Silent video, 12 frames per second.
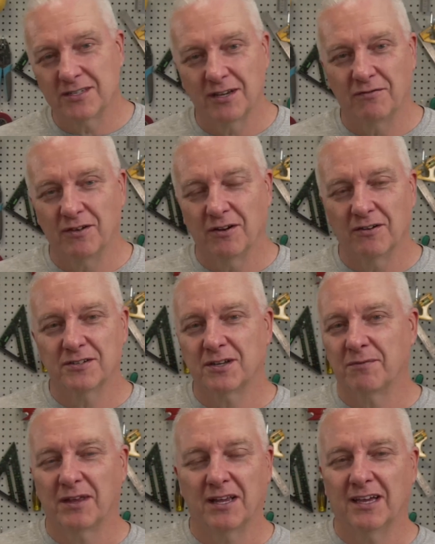if you're
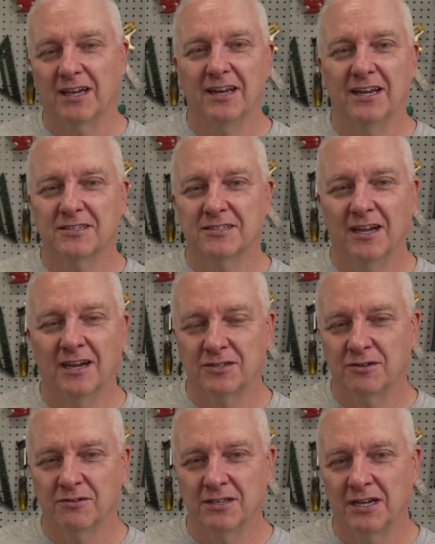something like an S
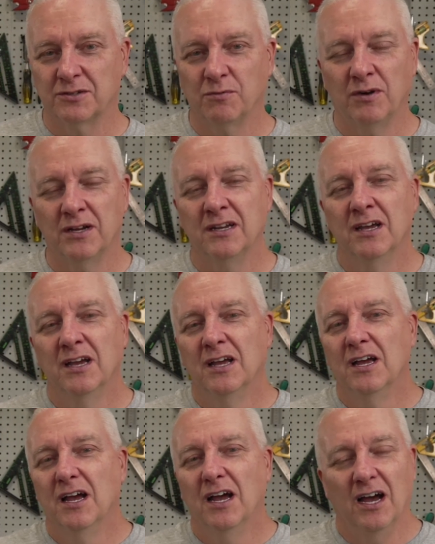xTool S1.
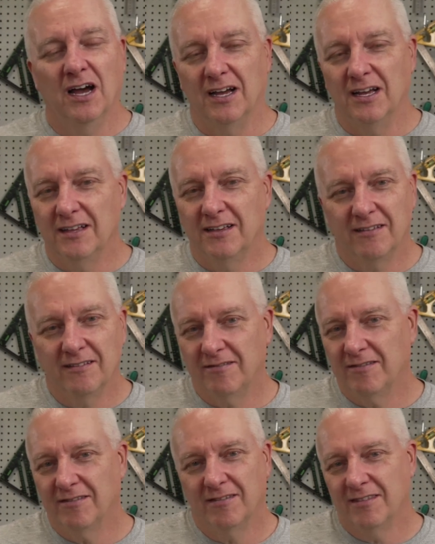Uh,
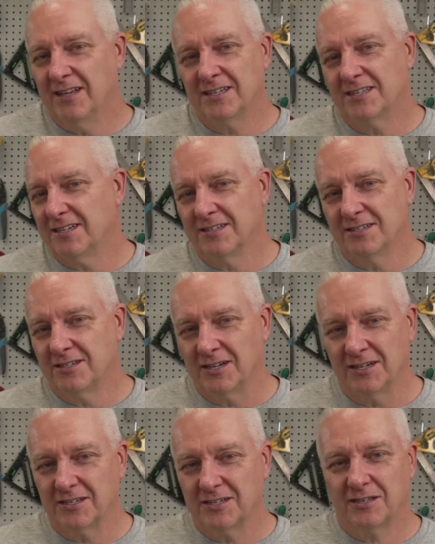this is
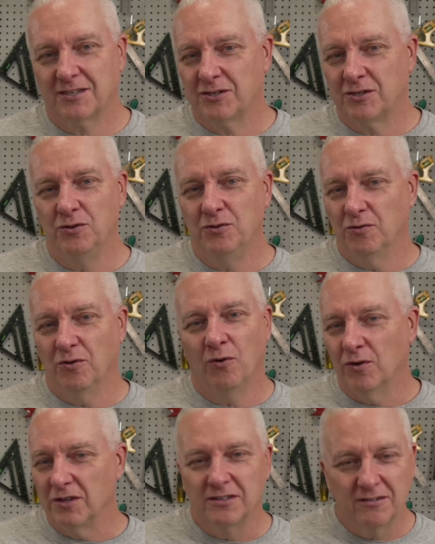just too
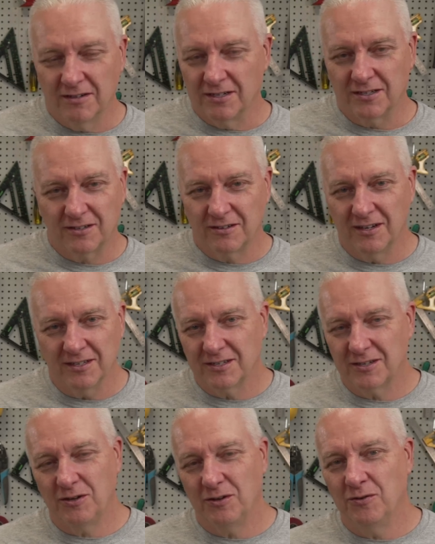old. It's, it's
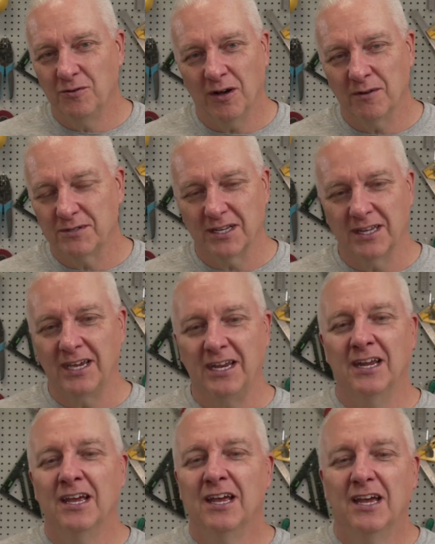too obsolete
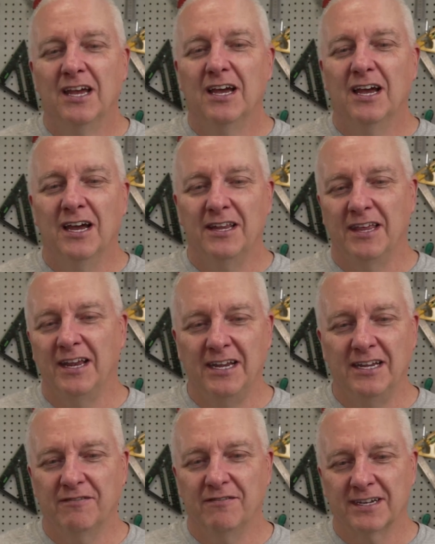and they need
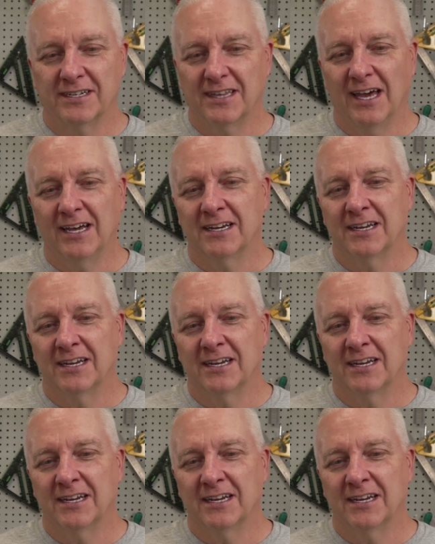to fix that.